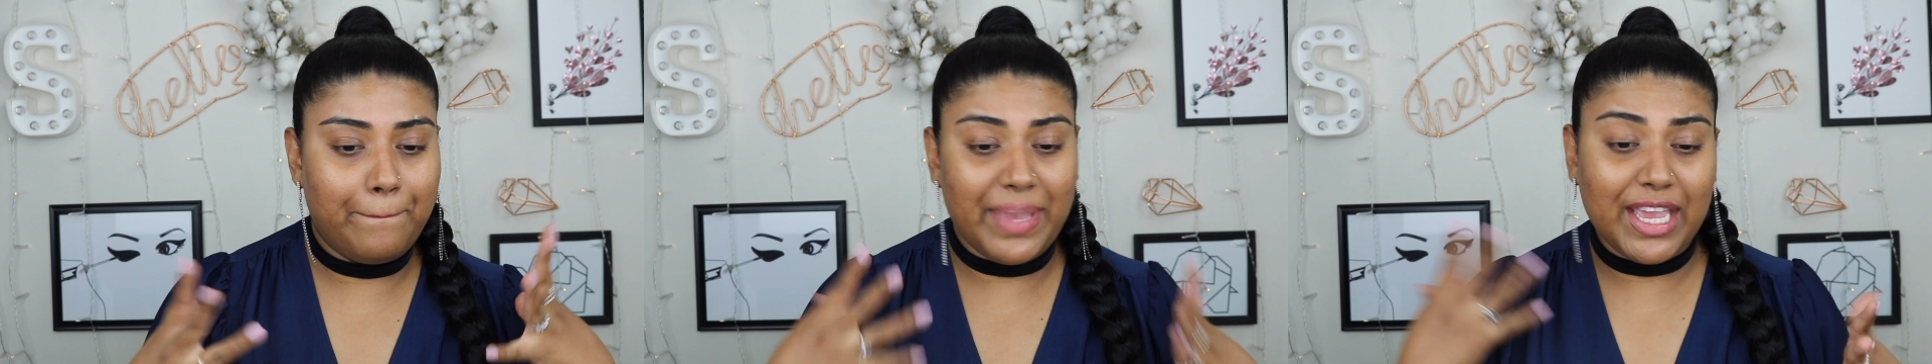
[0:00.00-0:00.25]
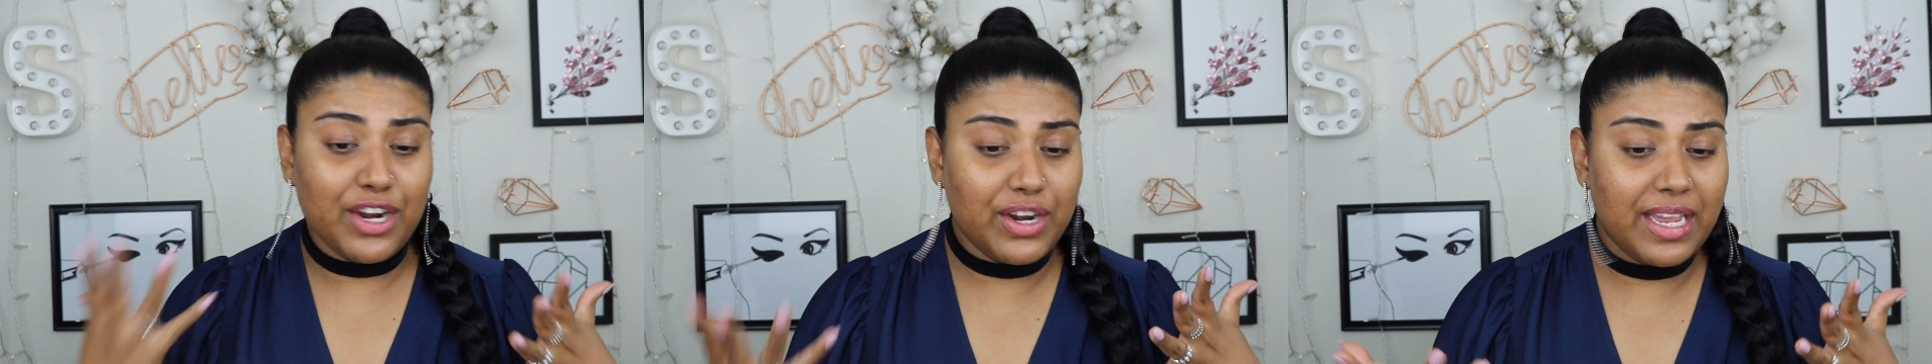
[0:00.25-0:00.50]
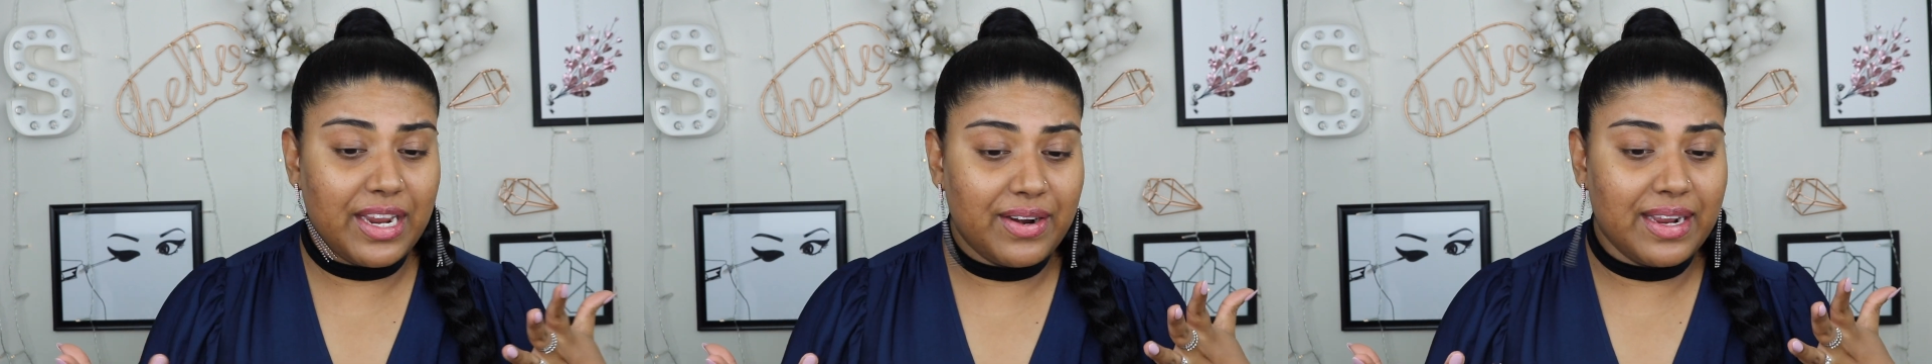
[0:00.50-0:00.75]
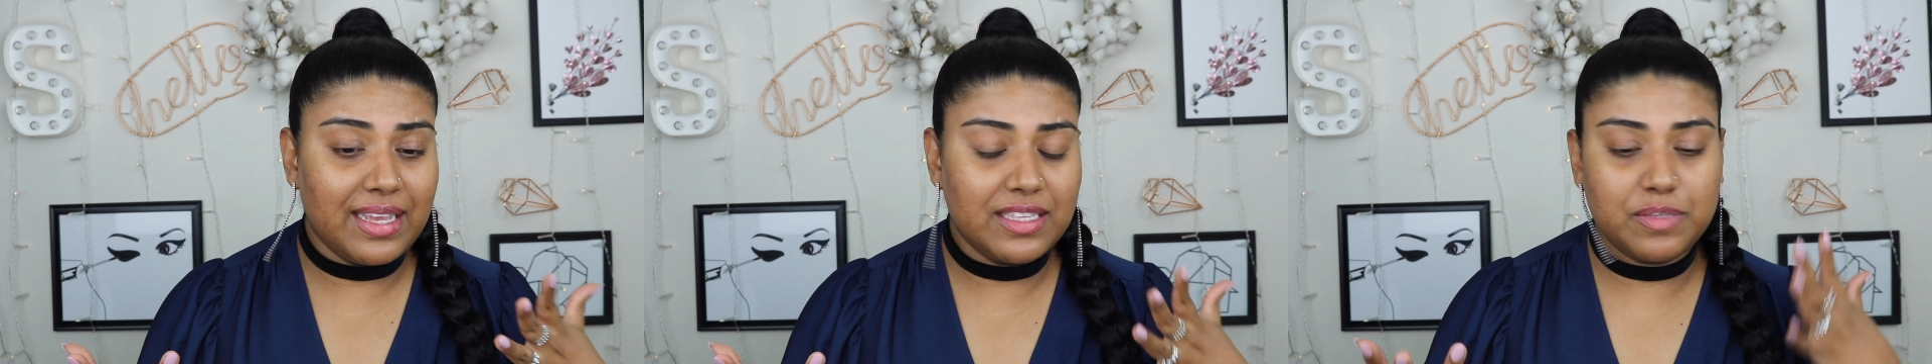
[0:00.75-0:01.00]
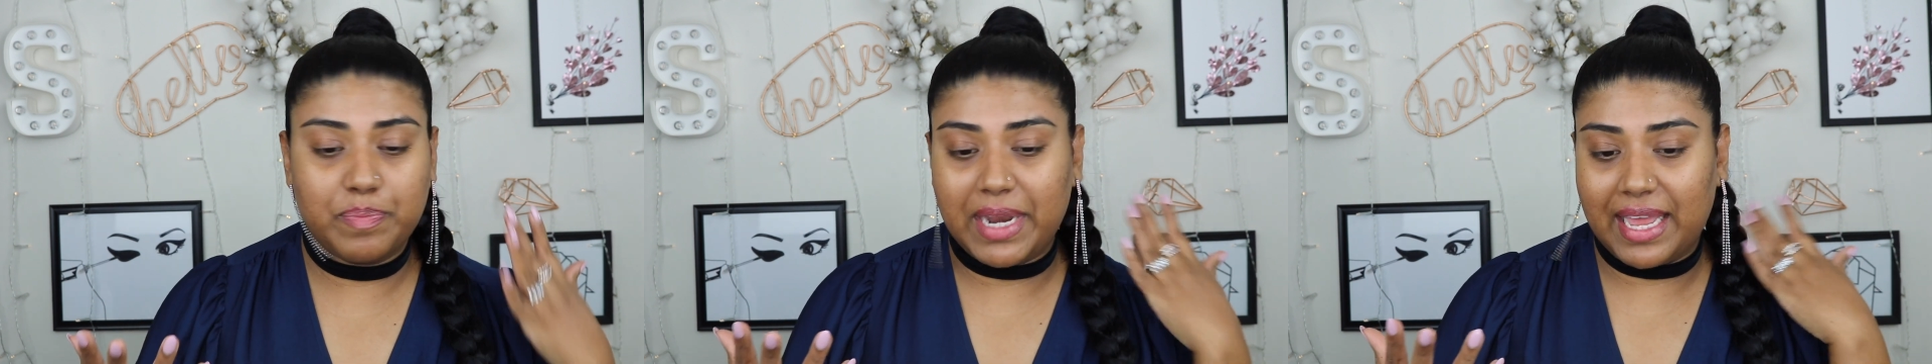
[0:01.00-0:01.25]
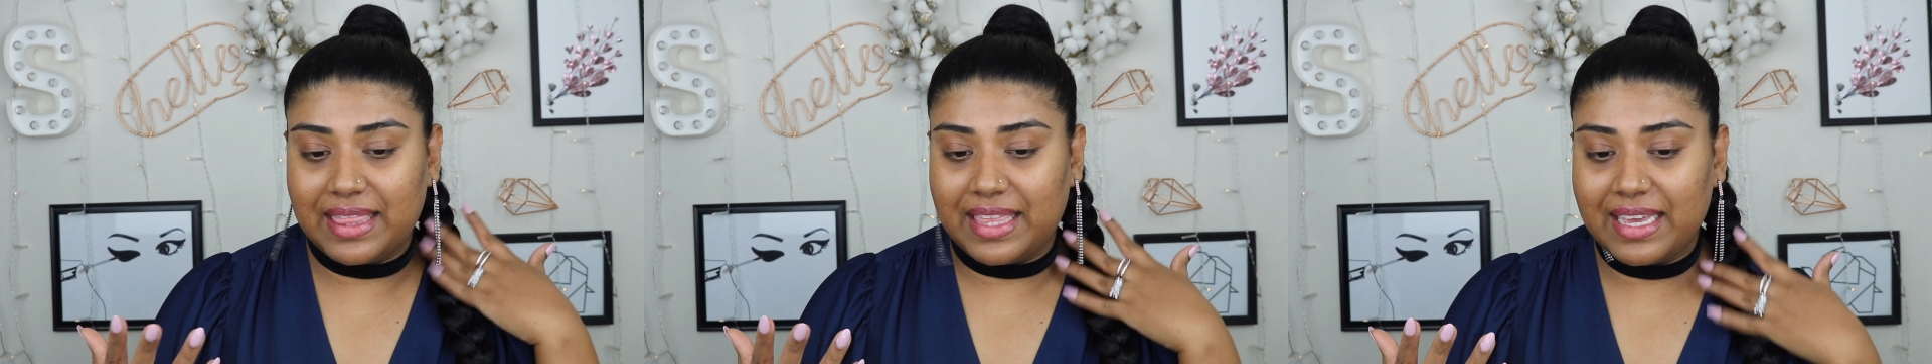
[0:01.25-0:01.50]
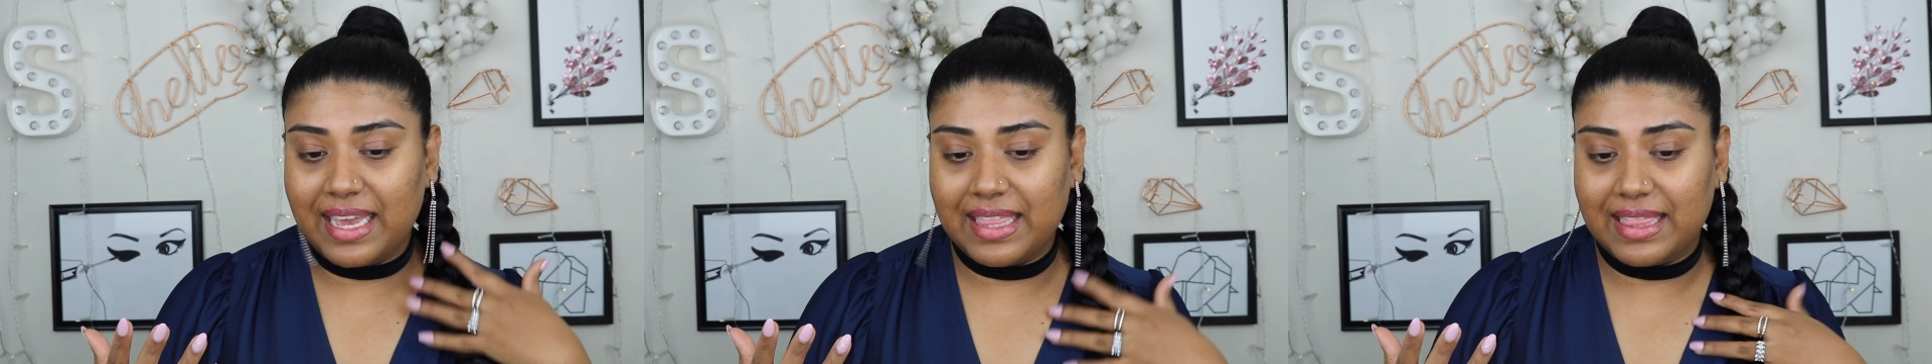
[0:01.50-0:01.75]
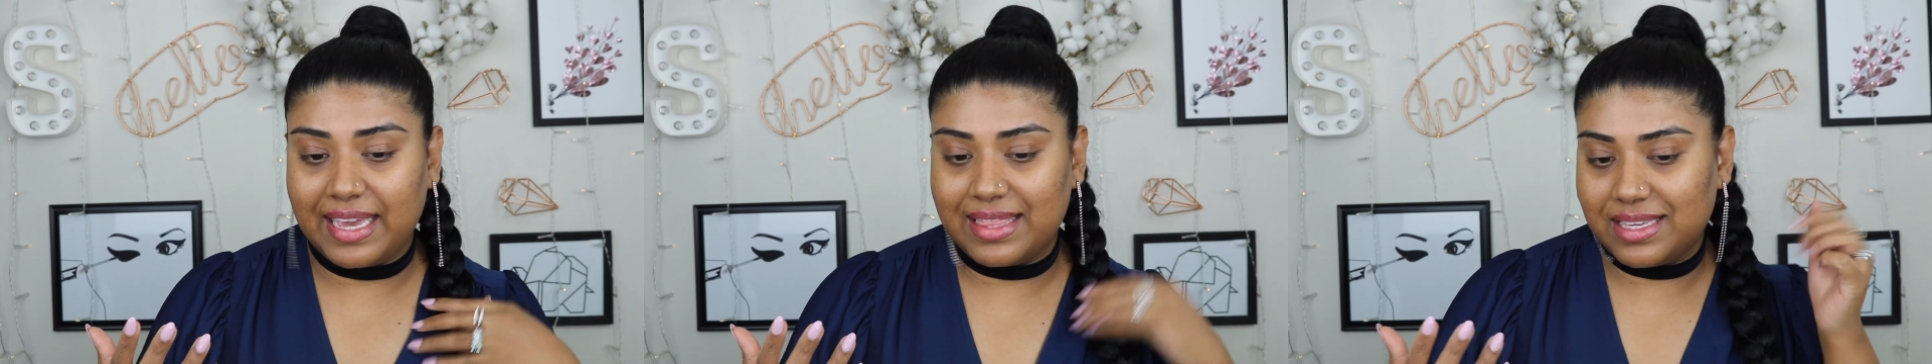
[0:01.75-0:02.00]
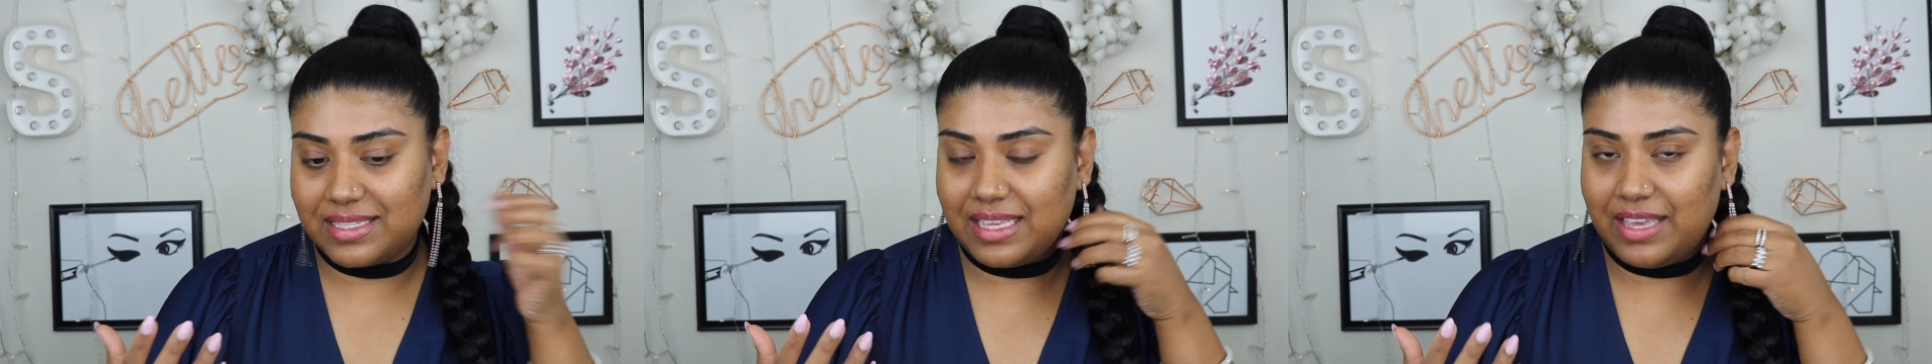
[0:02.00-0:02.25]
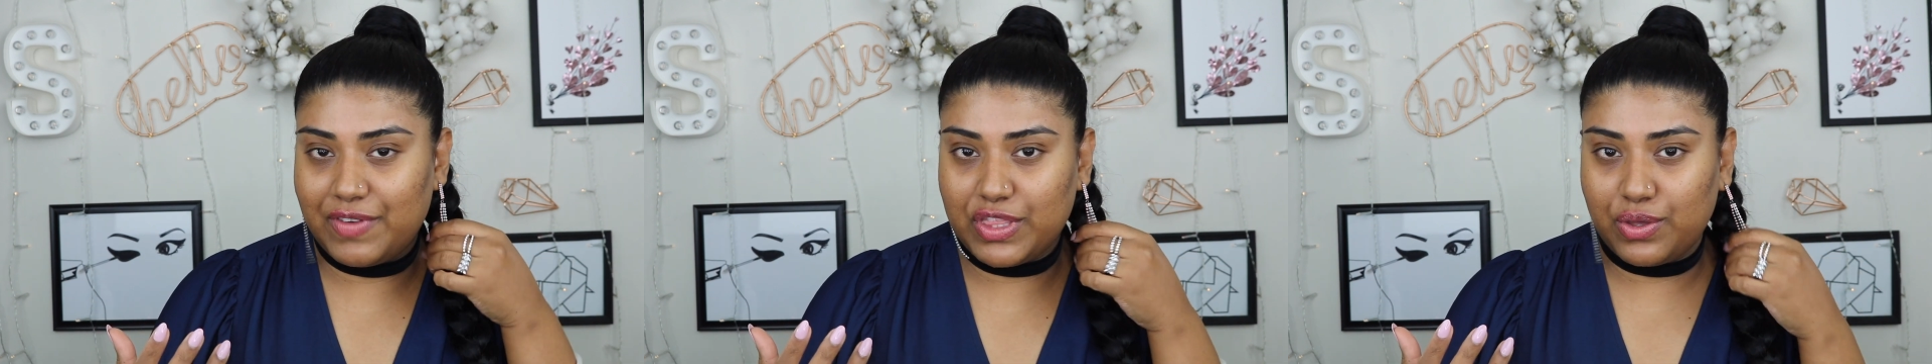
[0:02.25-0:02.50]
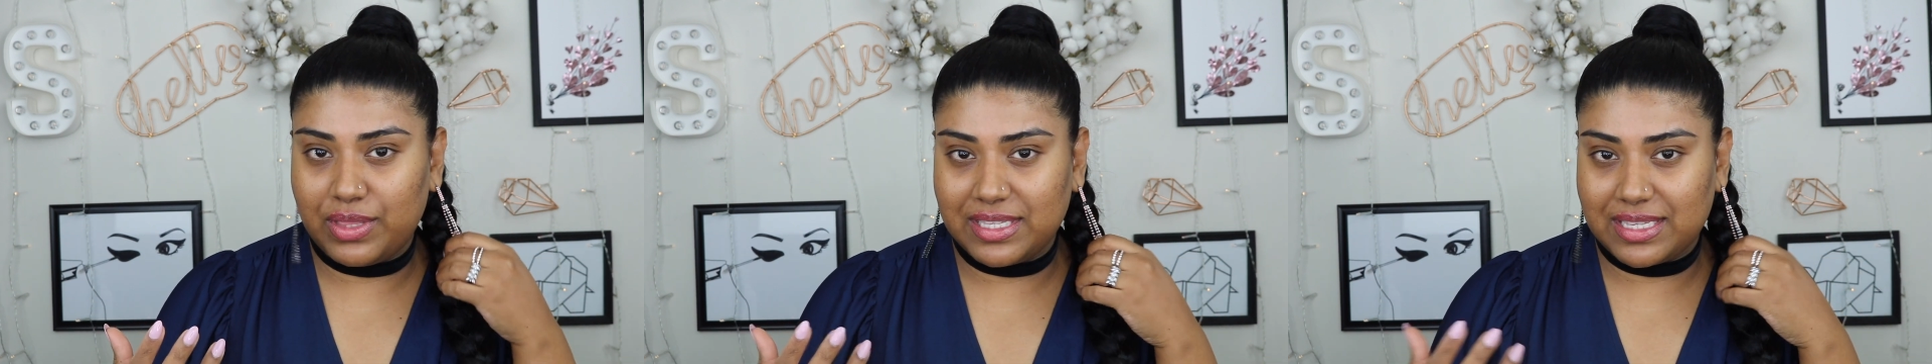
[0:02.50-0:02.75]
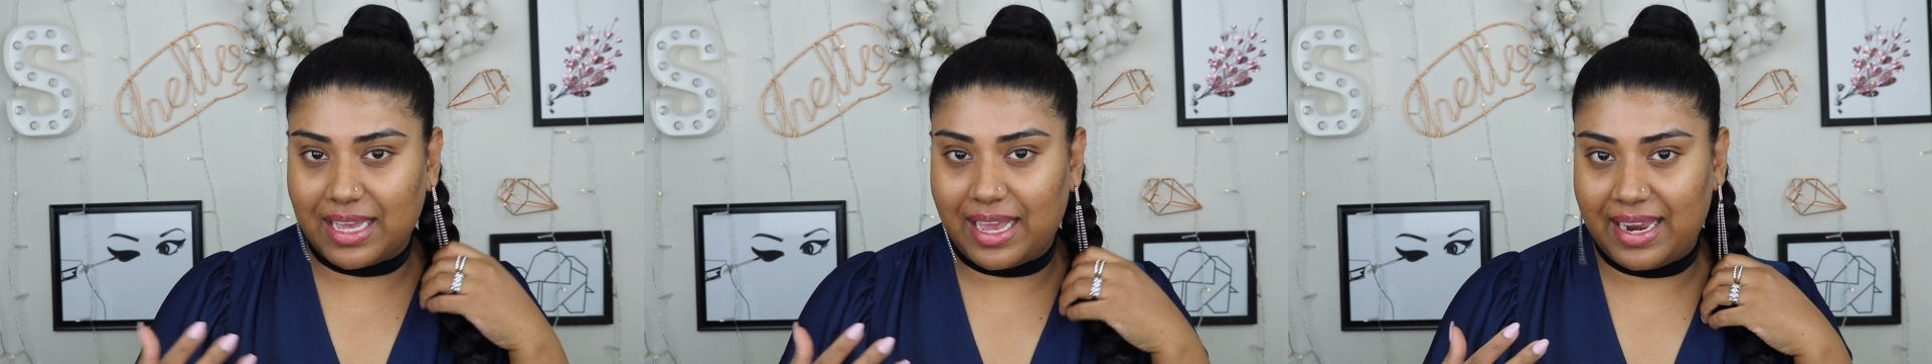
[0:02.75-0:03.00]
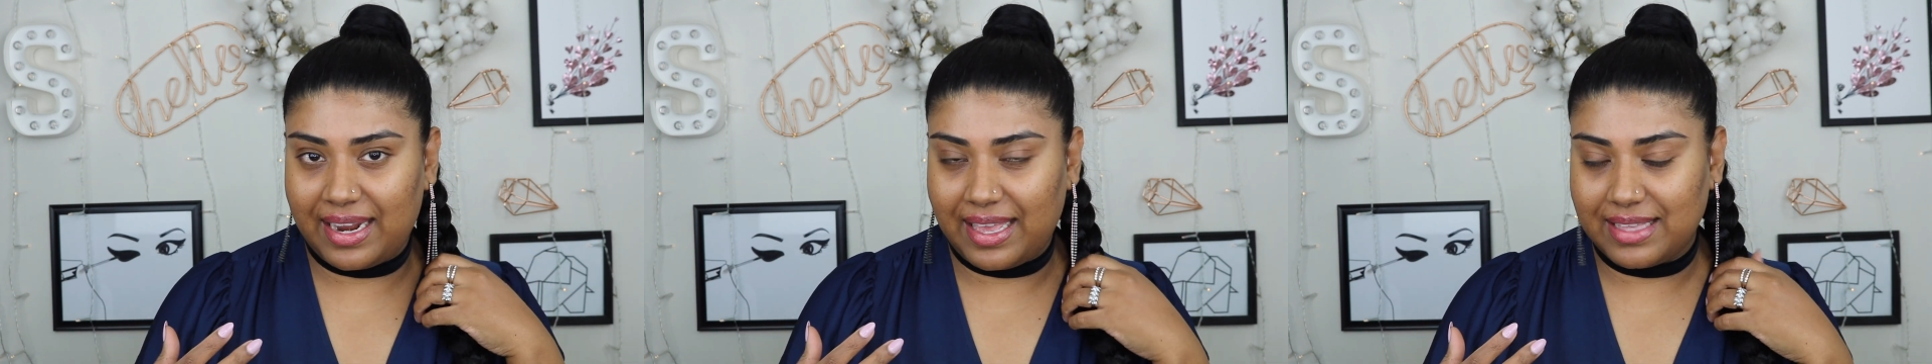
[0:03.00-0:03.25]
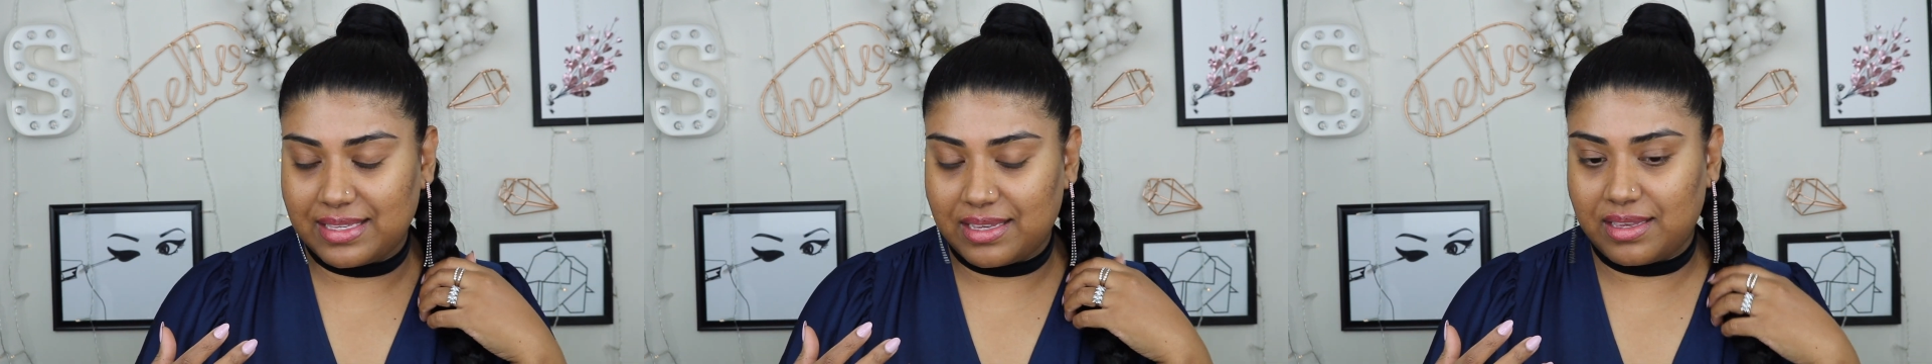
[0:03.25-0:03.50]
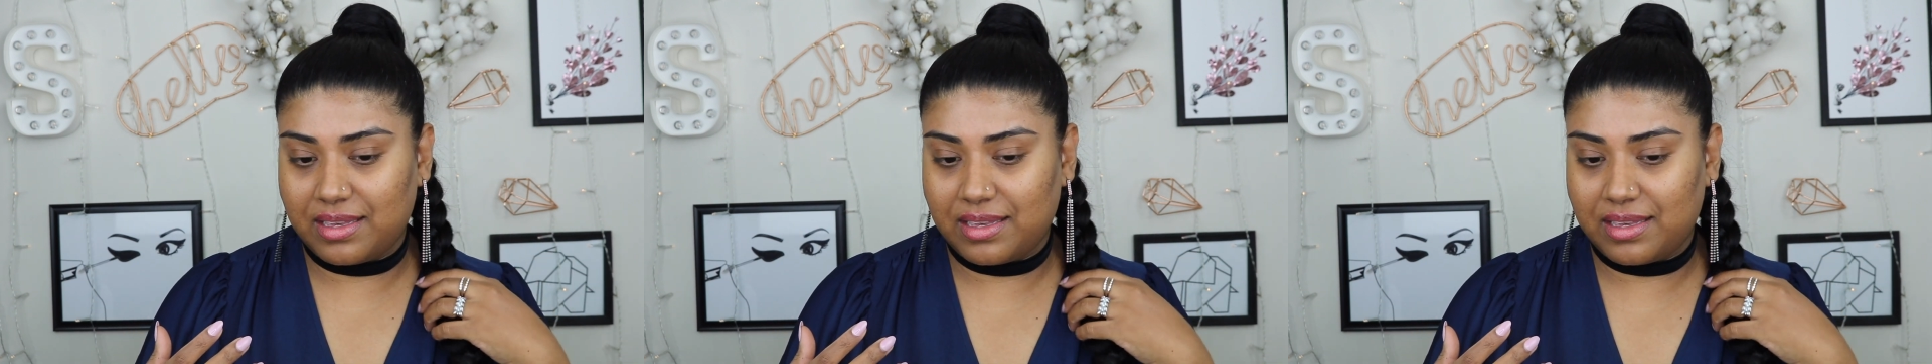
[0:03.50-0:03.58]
bigger earrings, but I think I like this even though this kind of gets